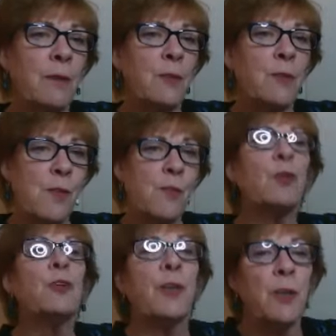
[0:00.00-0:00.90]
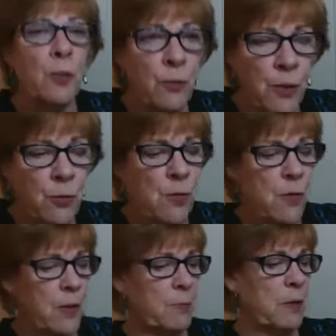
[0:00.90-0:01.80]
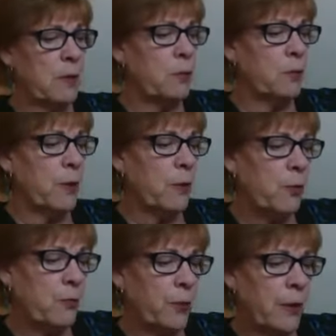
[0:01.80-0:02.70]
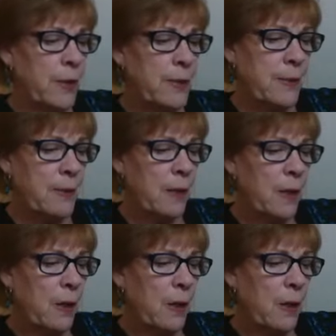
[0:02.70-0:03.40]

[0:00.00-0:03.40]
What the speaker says: discerning a new vision statement, a new direction for Anton.